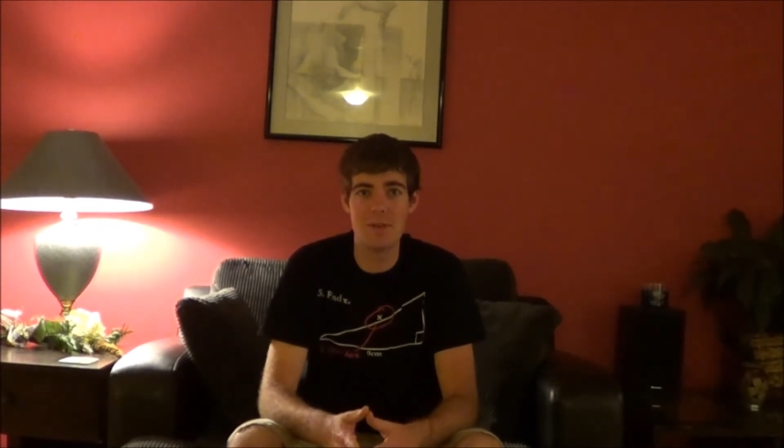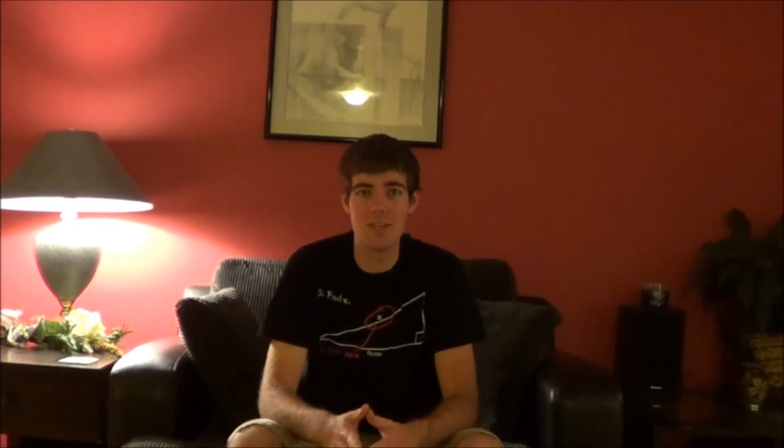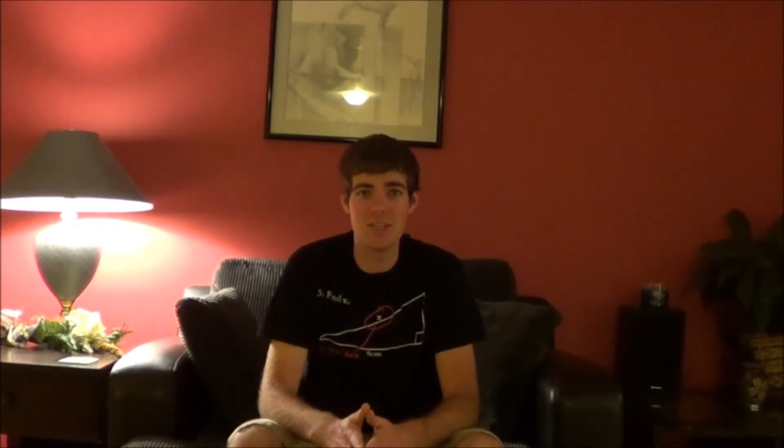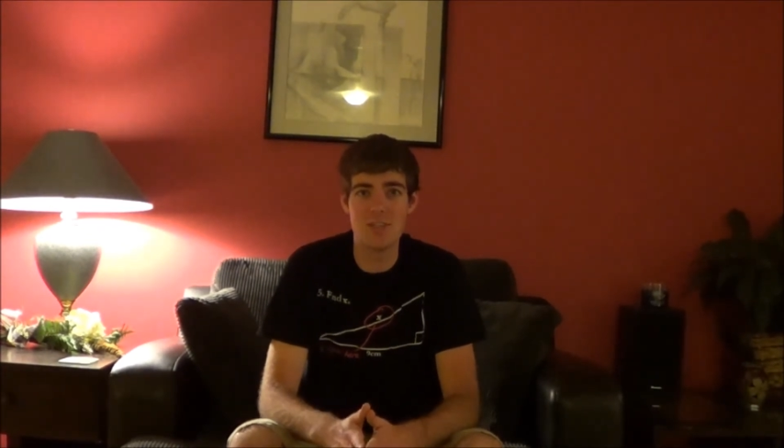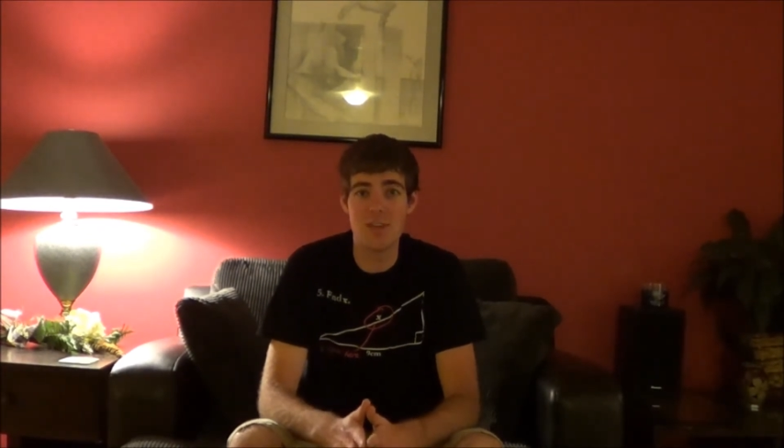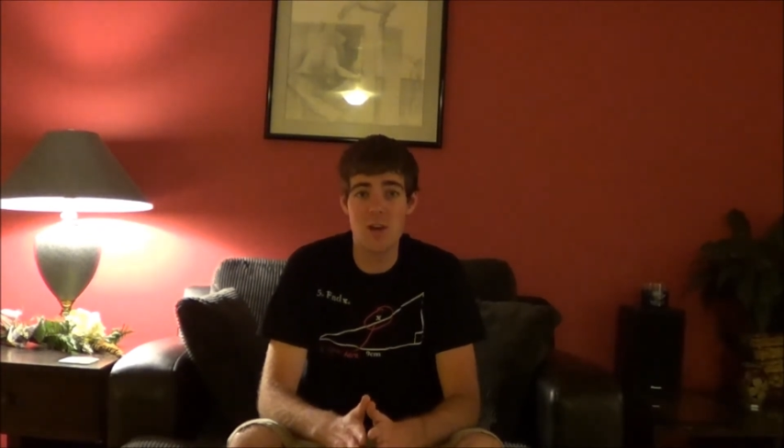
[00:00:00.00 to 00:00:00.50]
and
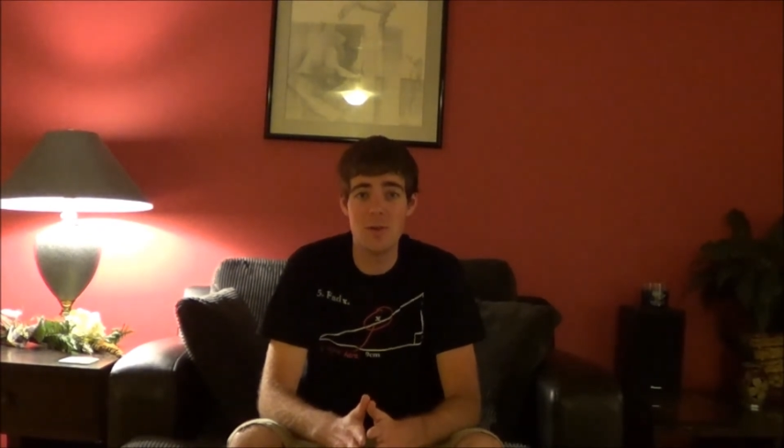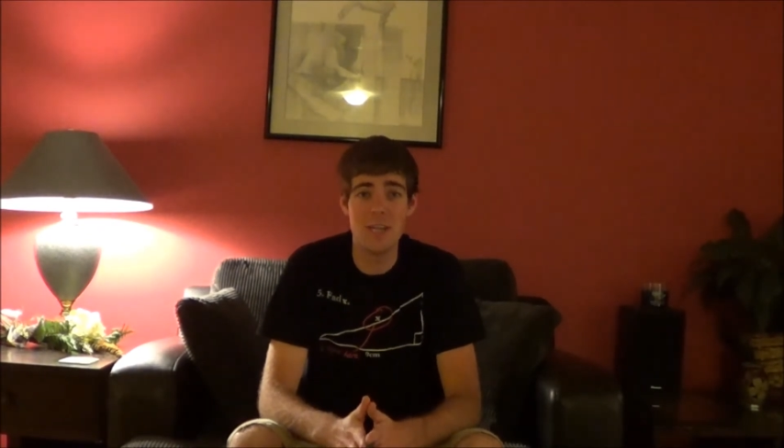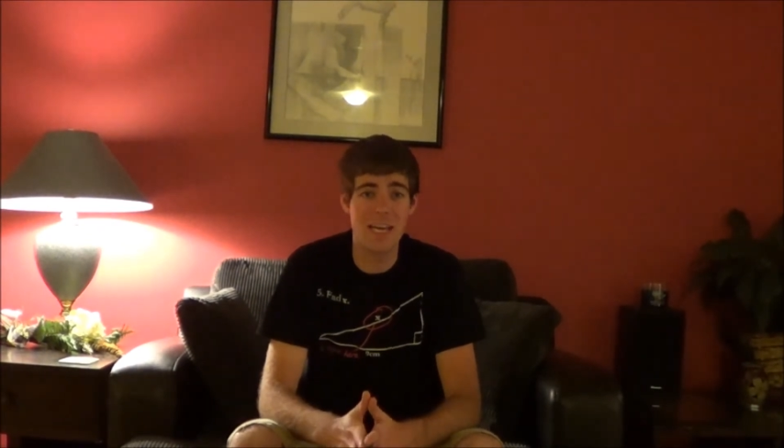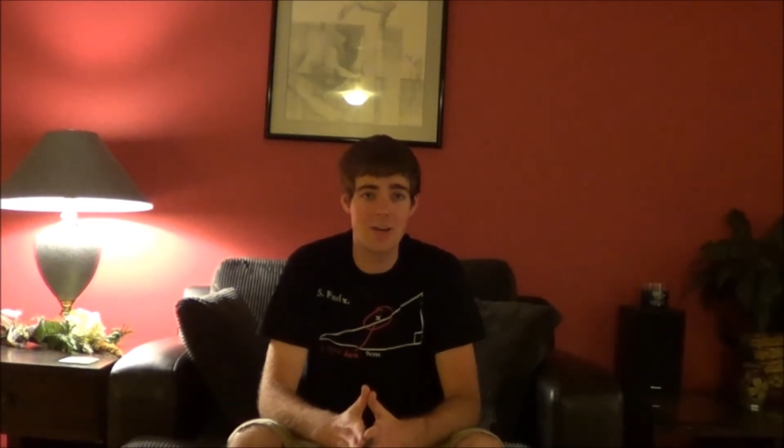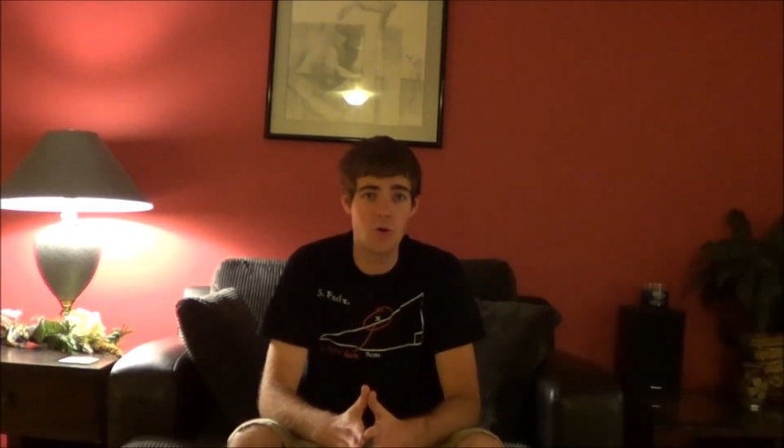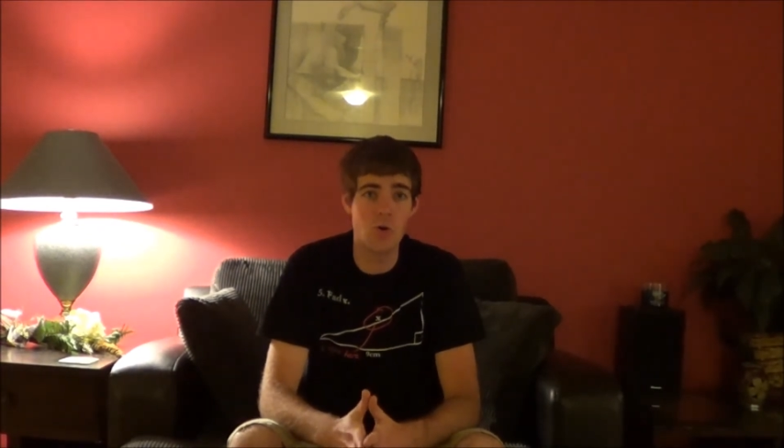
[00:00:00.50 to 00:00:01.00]
just totally
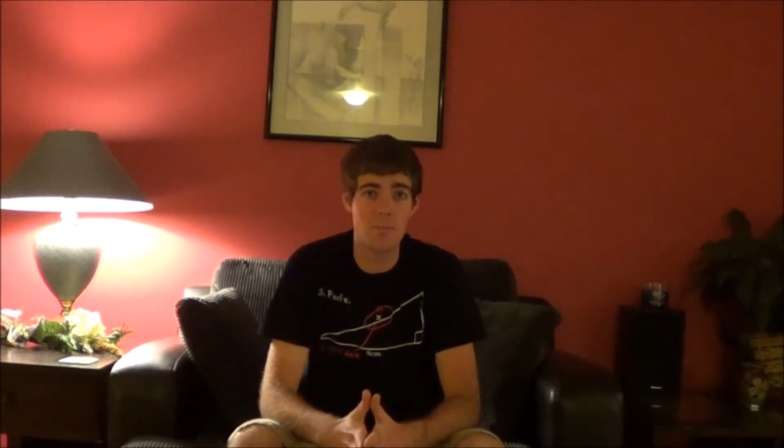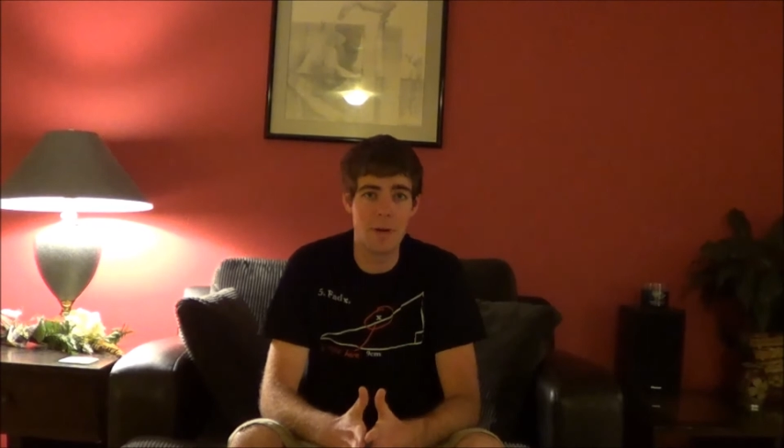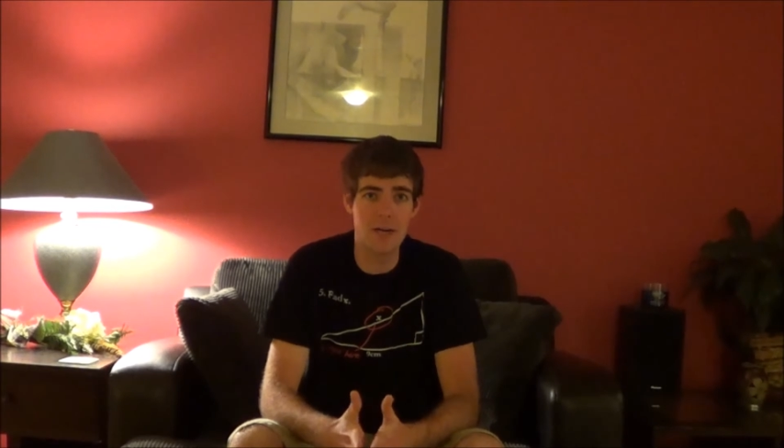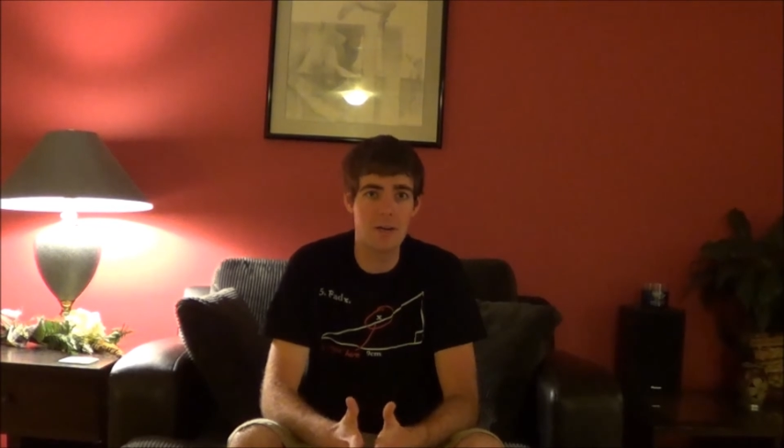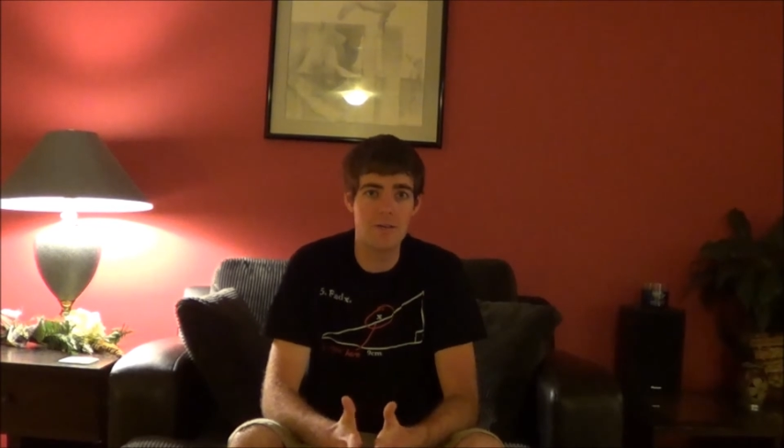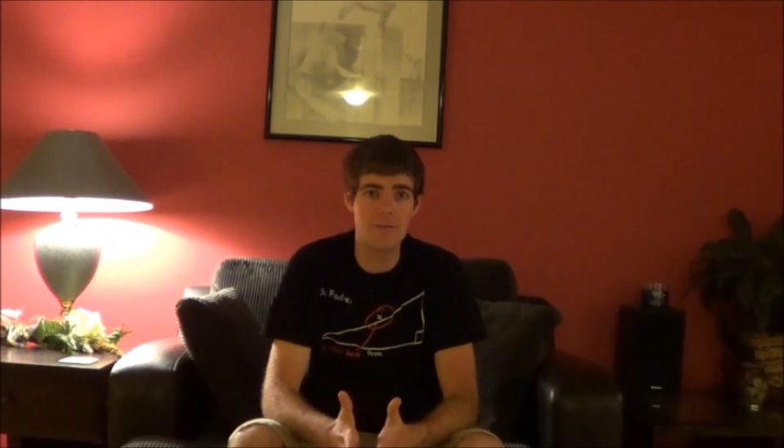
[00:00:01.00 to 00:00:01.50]
ignored
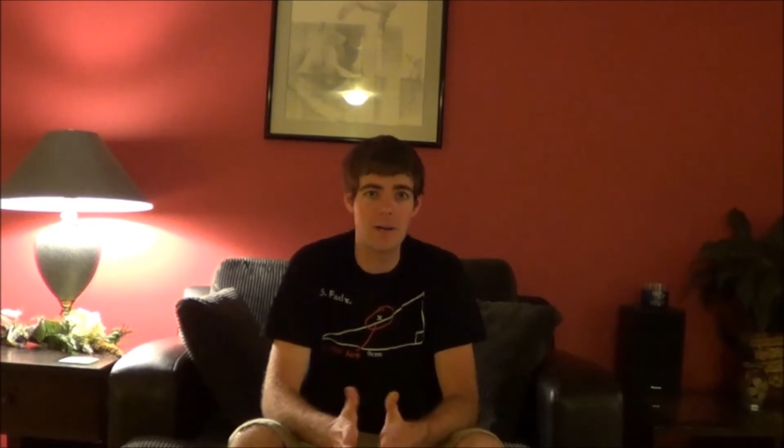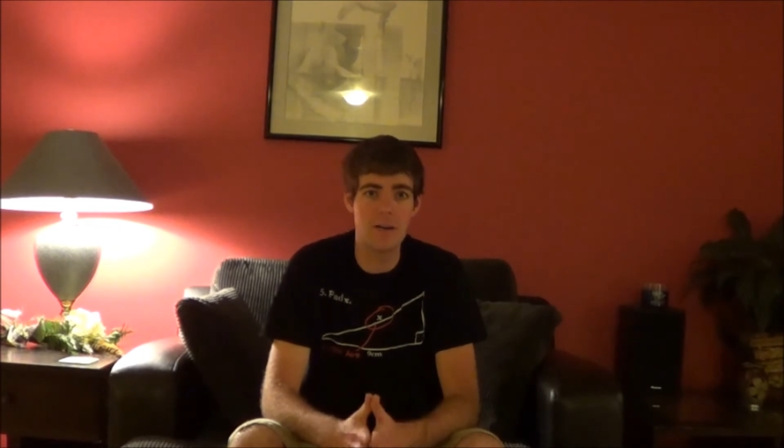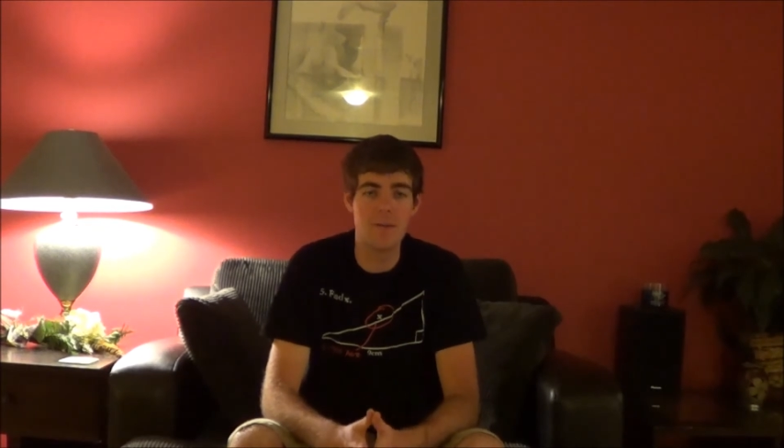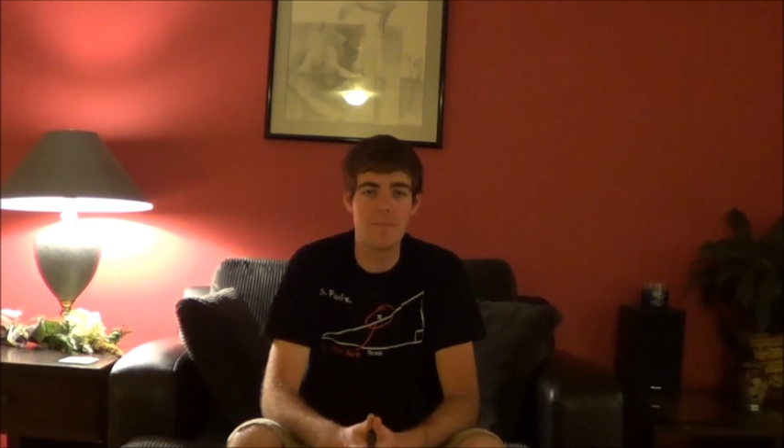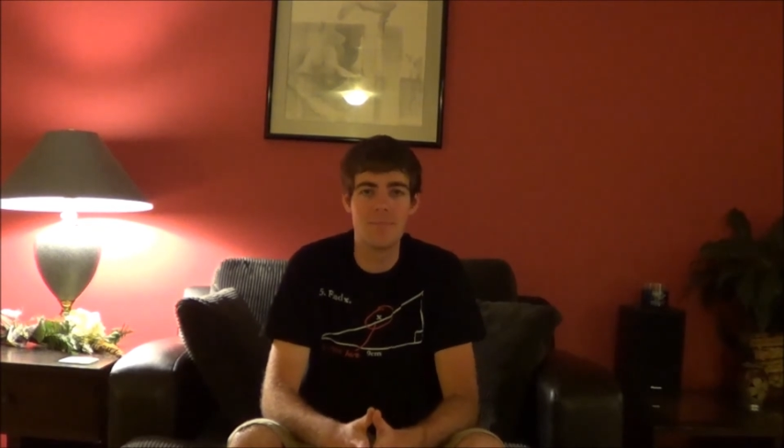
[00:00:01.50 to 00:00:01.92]
my girlfriend.